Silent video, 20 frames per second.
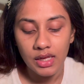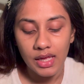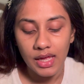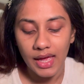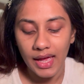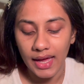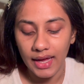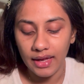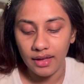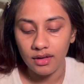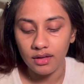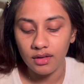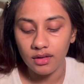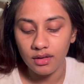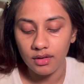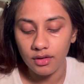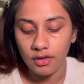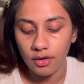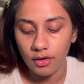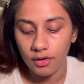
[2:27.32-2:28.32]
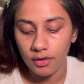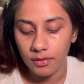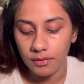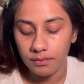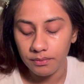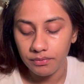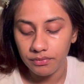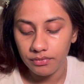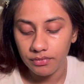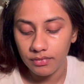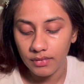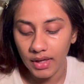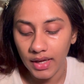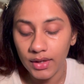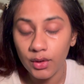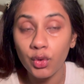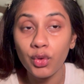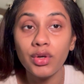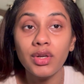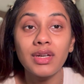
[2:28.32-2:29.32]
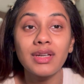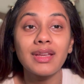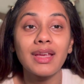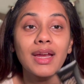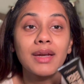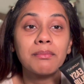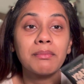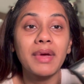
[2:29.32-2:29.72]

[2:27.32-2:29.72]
and I couldn't get